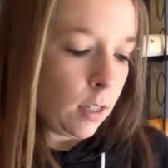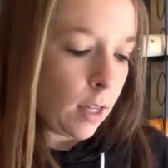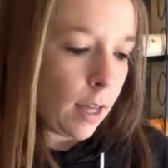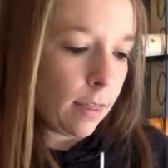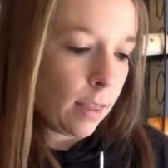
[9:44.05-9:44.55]

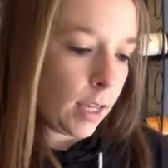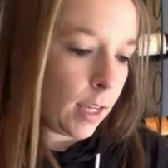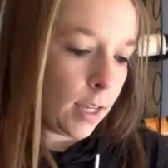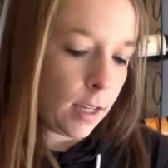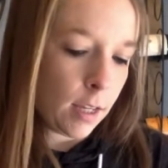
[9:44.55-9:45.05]
And
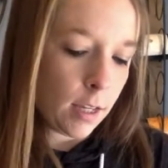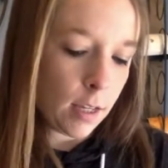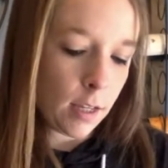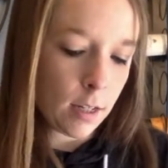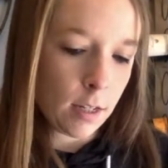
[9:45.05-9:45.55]

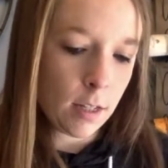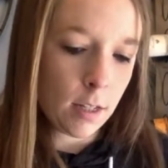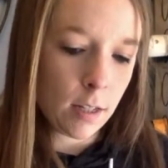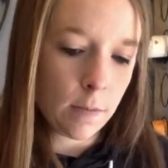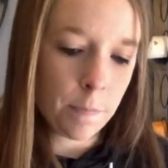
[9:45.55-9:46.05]
then
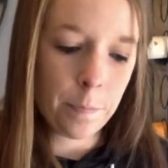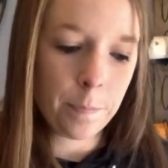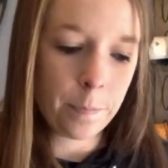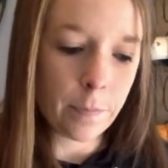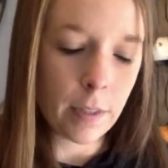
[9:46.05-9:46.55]

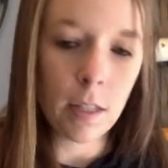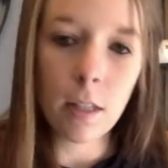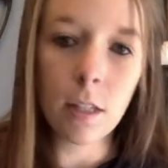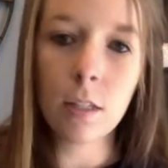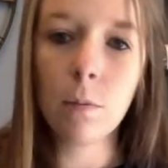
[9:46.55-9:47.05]

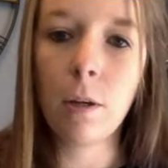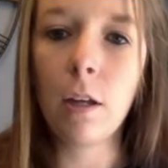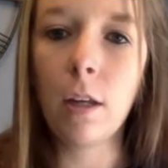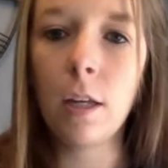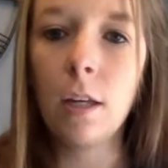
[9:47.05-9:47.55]
this
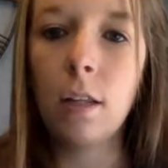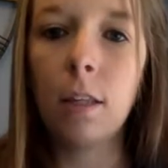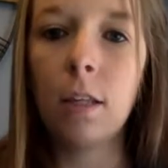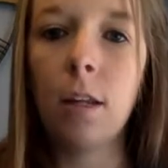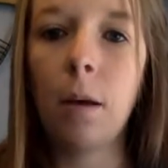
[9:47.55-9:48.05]
one,
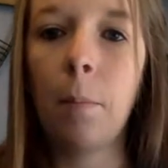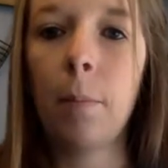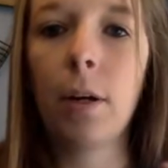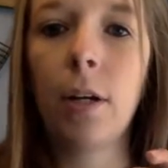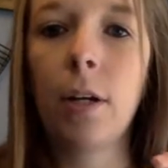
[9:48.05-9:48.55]
the
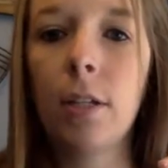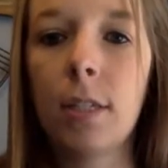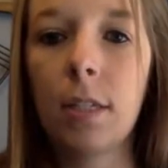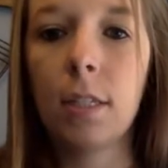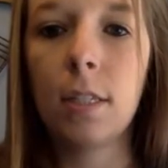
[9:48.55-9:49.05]
numbers,
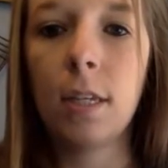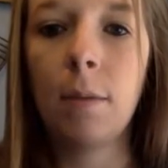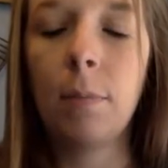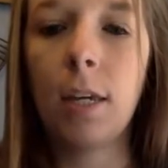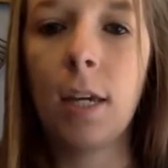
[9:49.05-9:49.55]

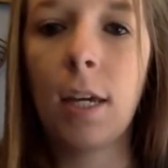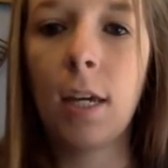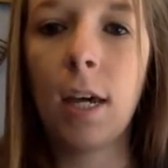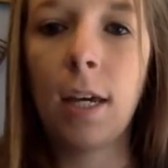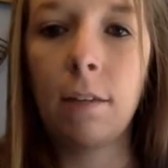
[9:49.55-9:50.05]
same
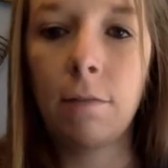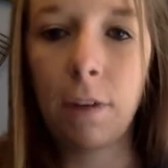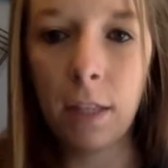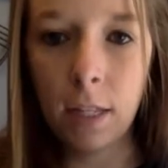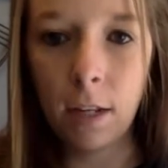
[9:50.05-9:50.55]
thing. I can
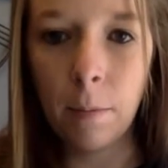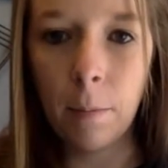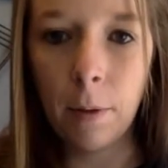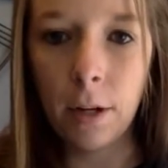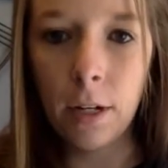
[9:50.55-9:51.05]
find the
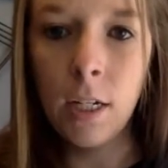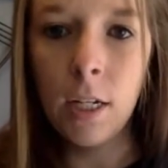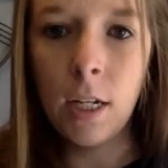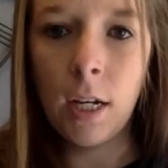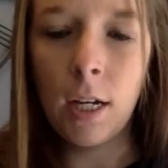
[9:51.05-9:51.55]
number.
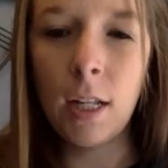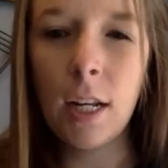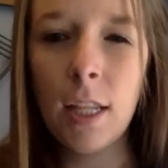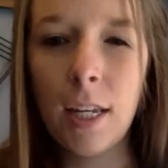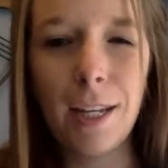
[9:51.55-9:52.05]
A
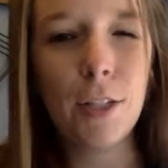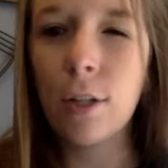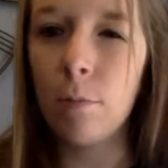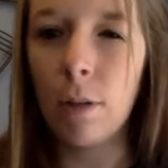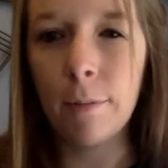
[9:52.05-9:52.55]
lot of the kids are
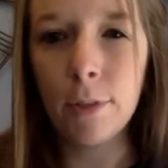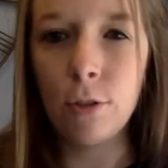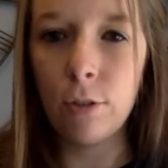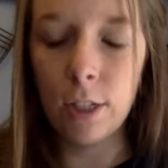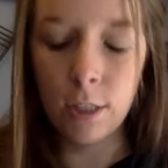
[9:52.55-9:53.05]
going to be able to
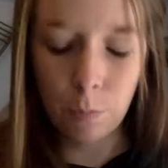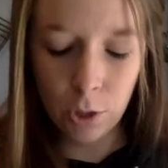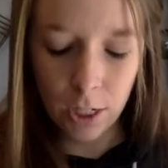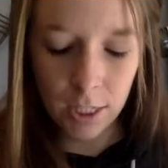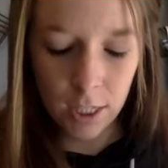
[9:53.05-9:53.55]
do this
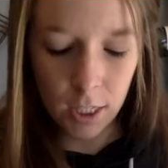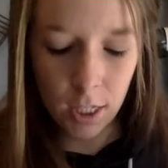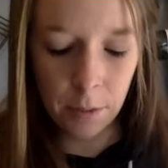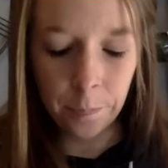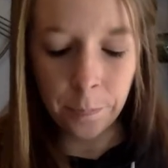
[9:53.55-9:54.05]
pretty
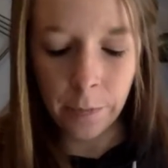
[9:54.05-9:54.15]
easily.